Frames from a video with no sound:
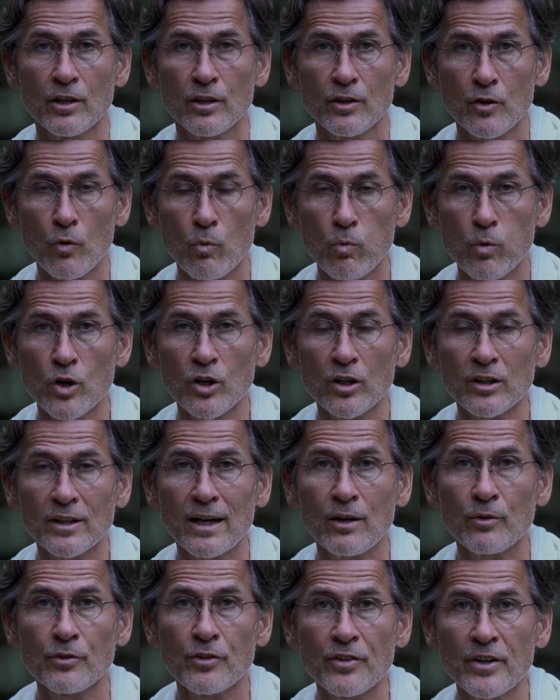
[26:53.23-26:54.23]
the world
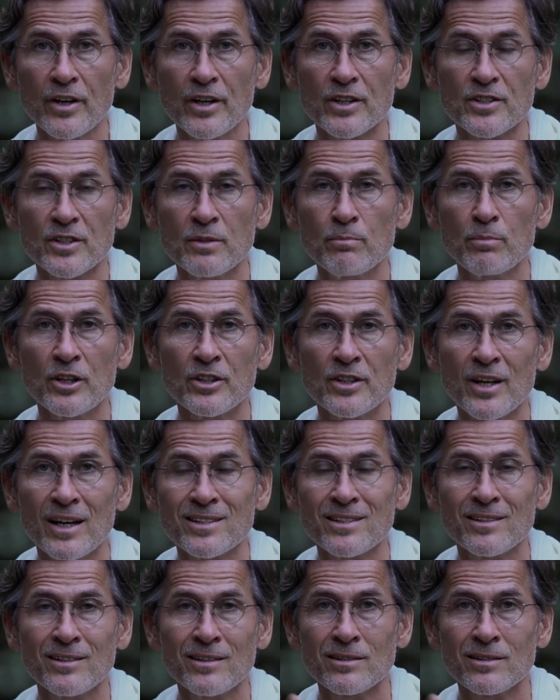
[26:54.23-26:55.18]
out there simply doesn't